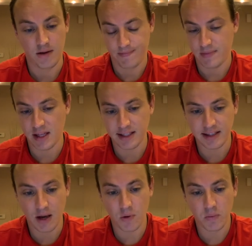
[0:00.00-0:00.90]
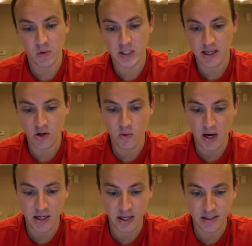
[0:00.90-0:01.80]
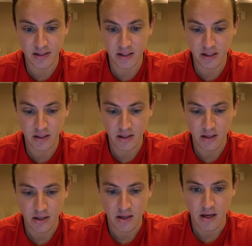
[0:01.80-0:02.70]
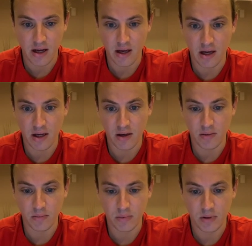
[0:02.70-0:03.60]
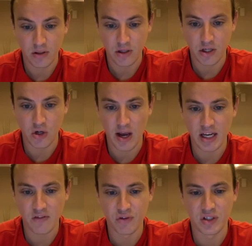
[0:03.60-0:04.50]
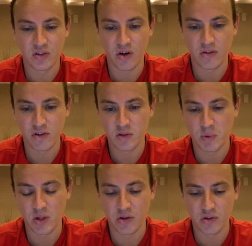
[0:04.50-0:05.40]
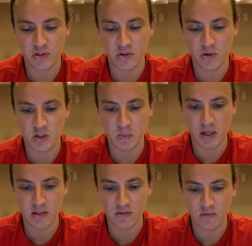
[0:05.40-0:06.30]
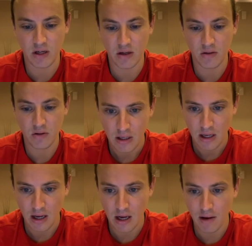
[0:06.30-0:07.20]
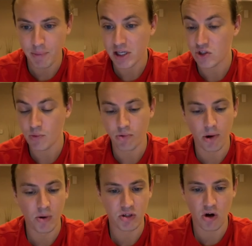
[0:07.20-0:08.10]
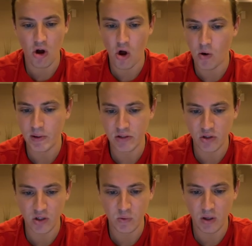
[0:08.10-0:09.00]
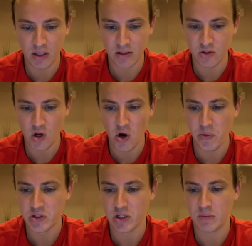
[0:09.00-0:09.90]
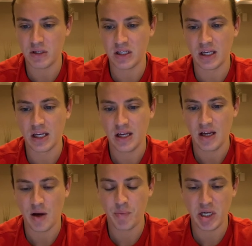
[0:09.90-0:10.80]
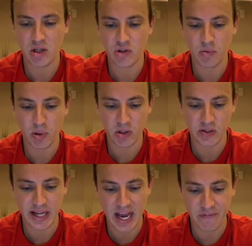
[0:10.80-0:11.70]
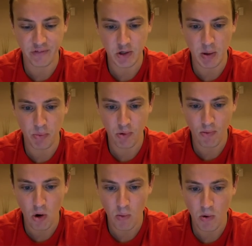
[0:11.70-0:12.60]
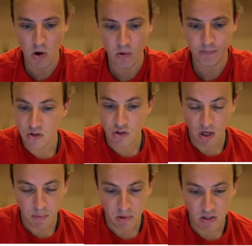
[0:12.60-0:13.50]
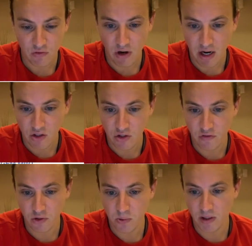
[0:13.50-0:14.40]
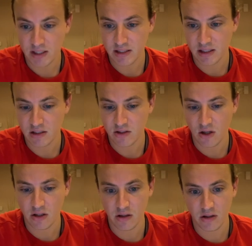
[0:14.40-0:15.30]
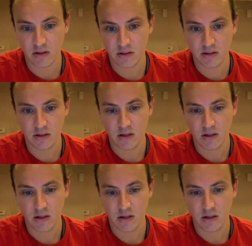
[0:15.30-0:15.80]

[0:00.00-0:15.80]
I think that one would sell quite nicely. You know, any of the starters, but they're so expensive now. Pikachu promos are always a good one. There's always going to be a Pikachu person after a promo. Japanese Raichu for $26.